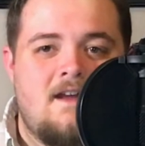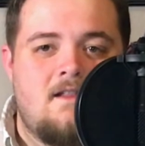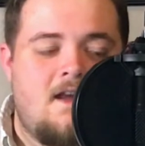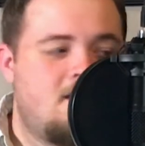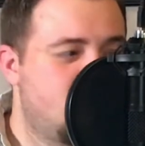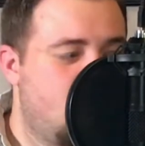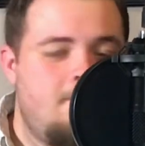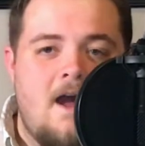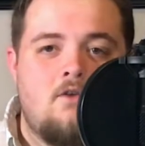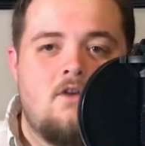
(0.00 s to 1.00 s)
Like, is there a
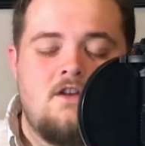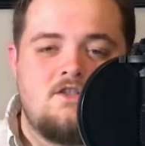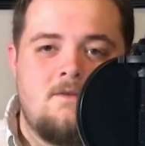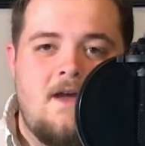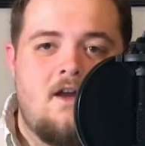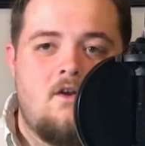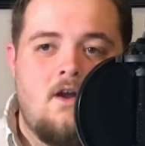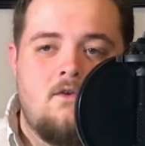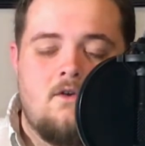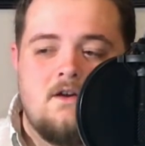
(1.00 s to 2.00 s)
mountain range in the
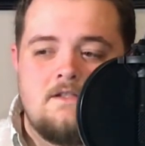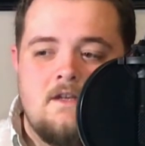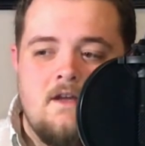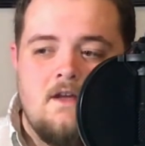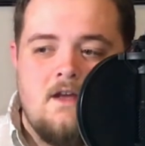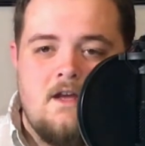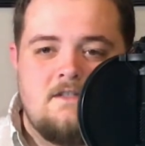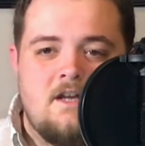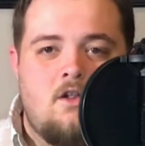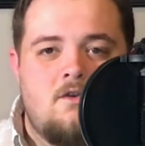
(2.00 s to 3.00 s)
background, or is
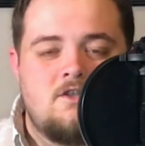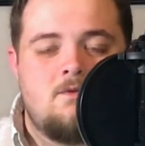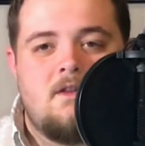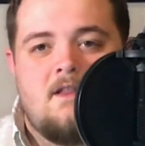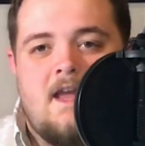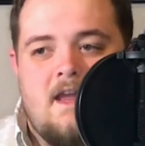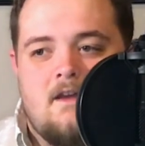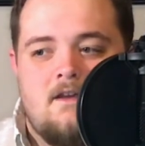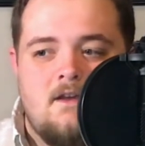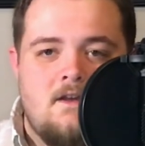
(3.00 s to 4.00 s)
it close to a
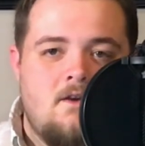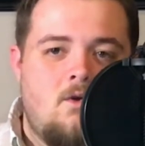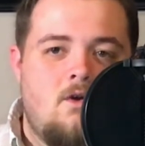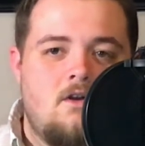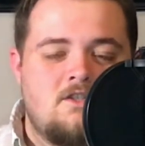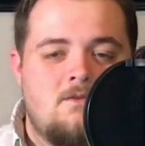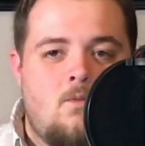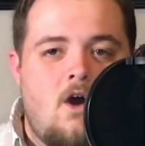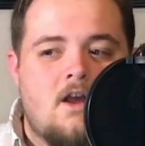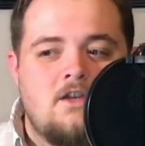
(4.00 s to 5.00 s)
lake, or some
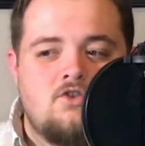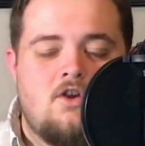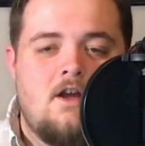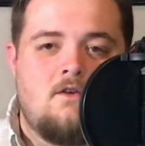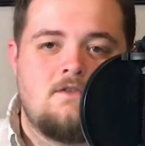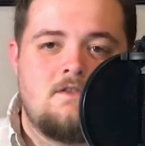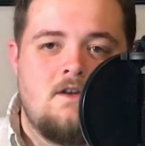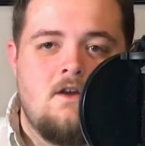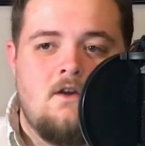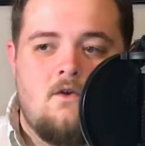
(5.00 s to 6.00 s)
walking trails,
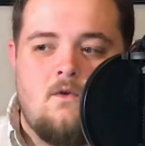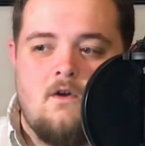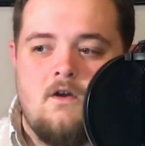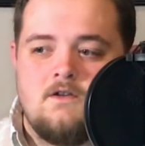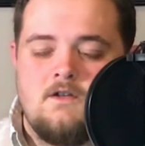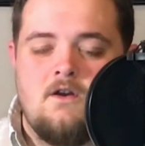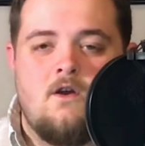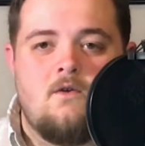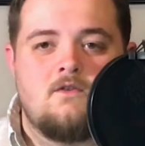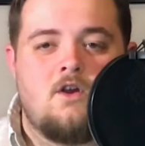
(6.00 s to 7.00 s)
or
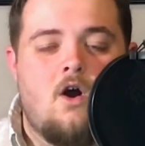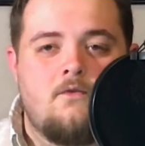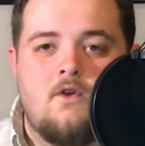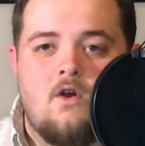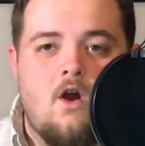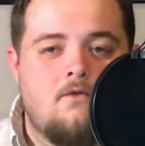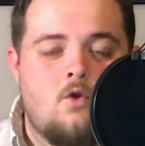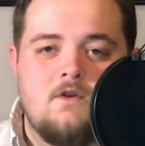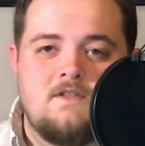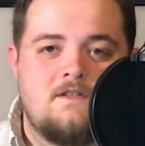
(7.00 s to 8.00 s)
golf
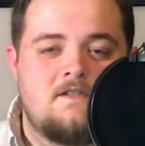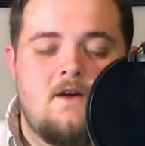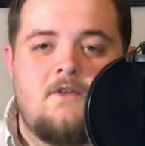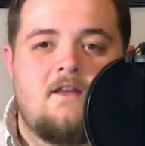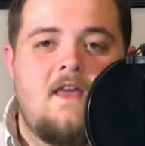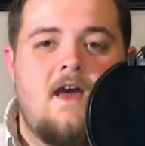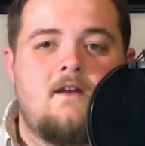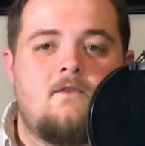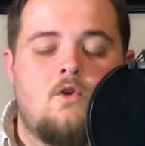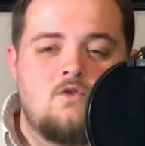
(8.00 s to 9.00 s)
courses, stuff like that?
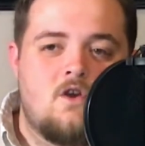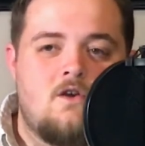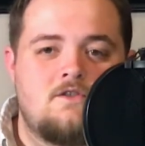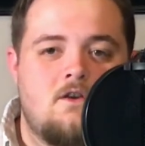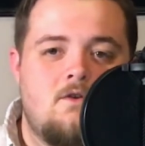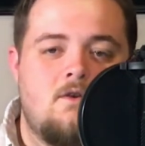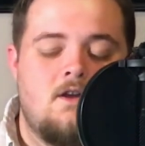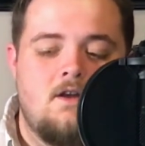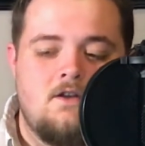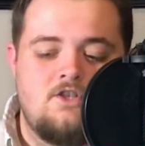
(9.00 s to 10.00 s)
Those also
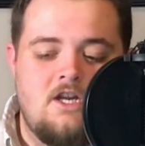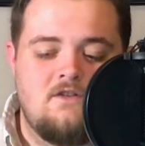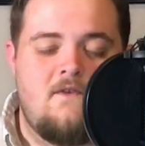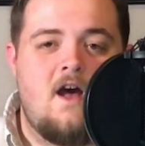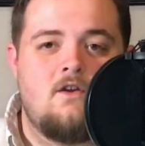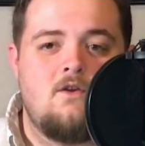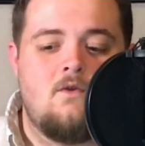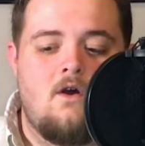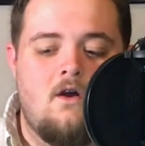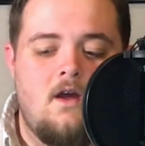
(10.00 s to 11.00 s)
change value
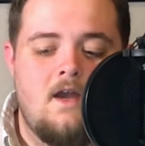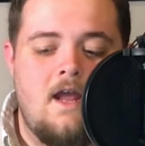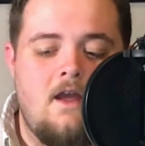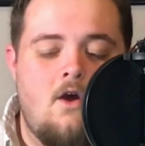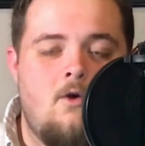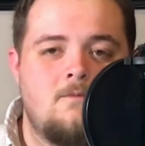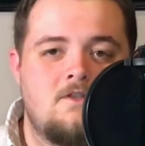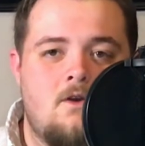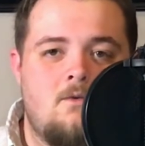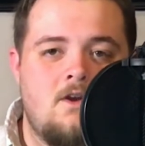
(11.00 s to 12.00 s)
on a home.
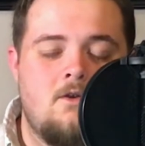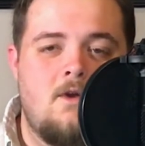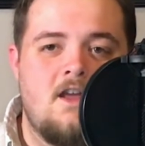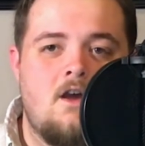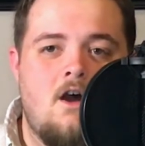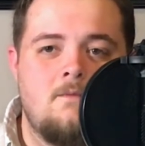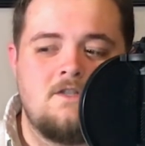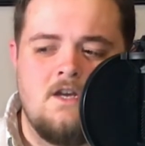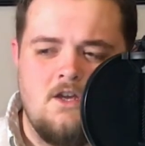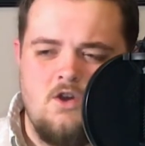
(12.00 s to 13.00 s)
So when you're running comps,
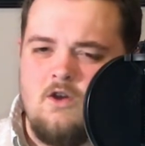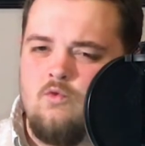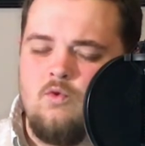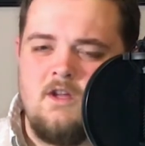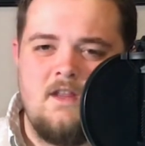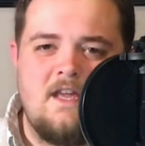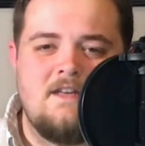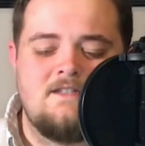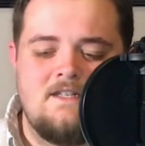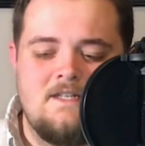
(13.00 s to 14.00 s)
you can really get
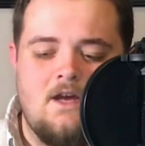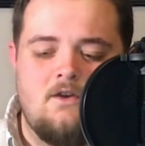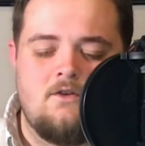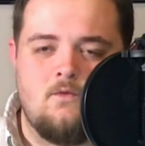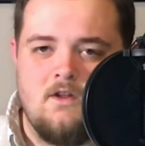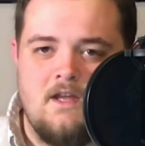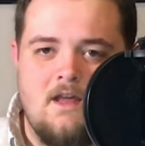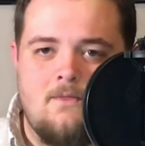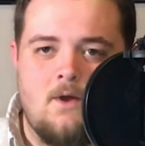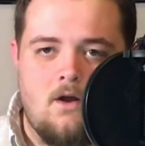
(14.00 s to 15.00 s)
detailed and really get
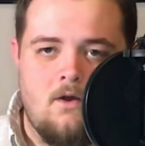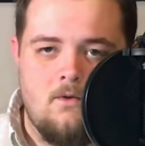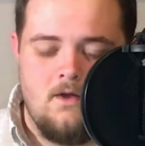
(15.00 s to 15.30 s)
thorough.